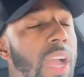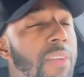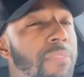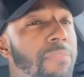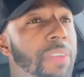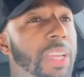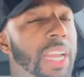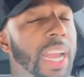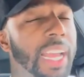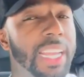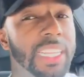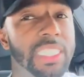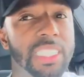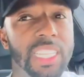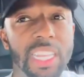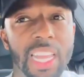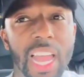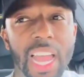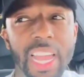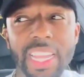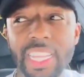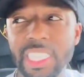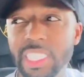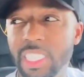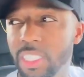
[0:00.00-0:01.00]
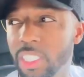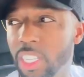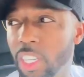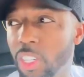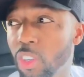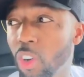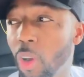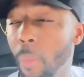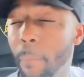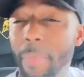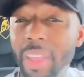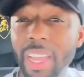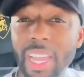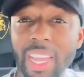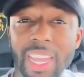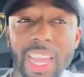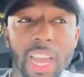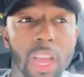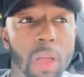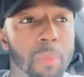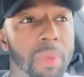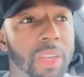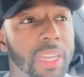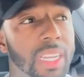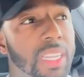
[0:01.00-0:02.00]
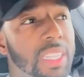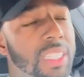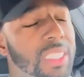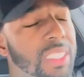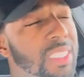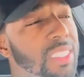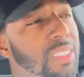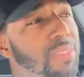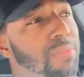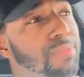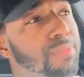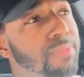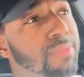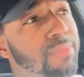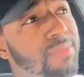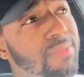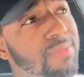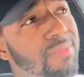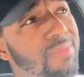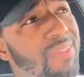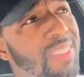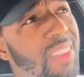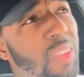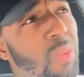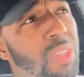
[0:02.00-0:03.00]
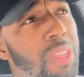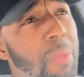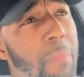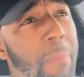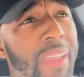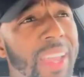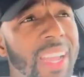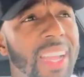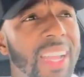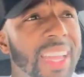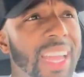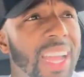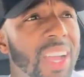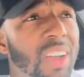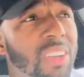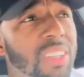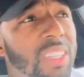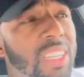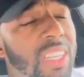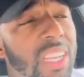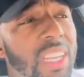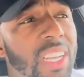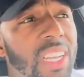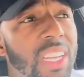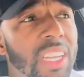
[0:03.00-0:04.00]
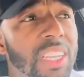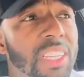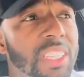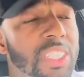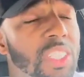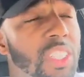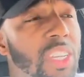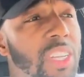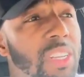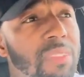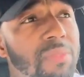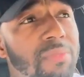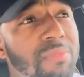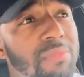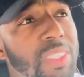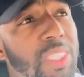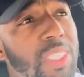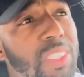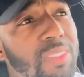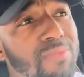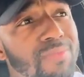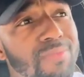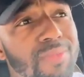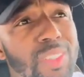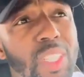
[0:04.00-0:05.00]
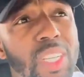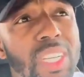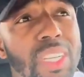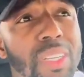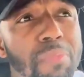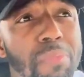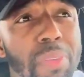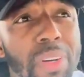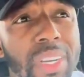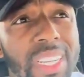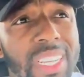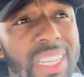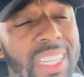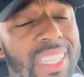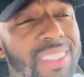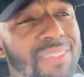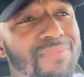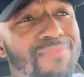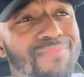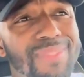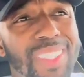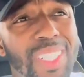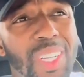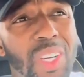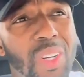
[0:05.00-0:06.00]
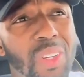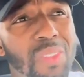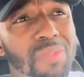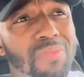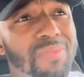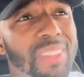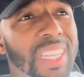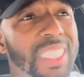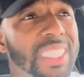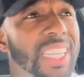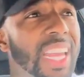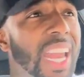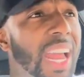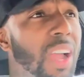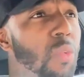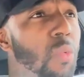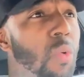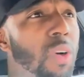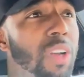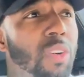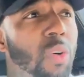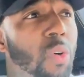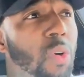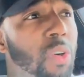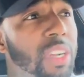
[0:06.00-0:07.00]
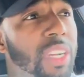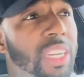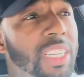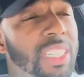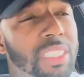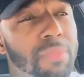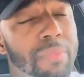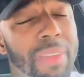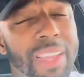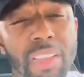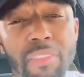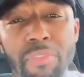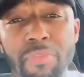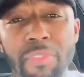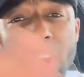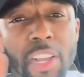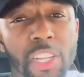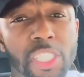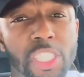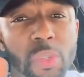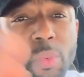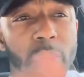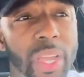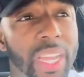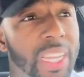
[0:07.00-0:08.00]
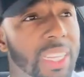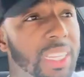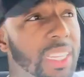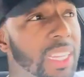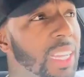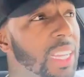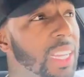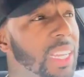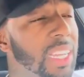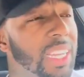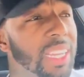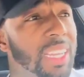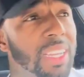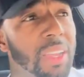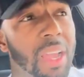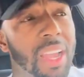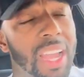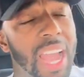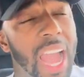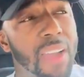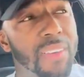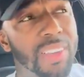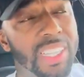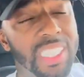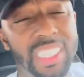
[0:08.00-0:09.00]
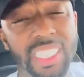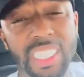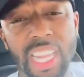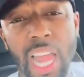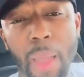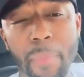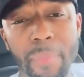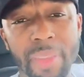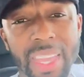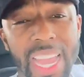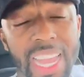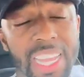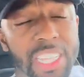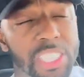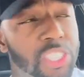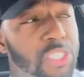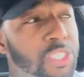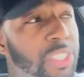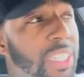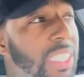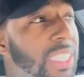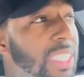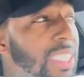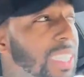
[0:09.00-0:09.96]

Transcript: I feel like it's a lot easier to grow a big account because the big account, you could put in, let's say like one order and just make it fluctuate, have a sloppy entry,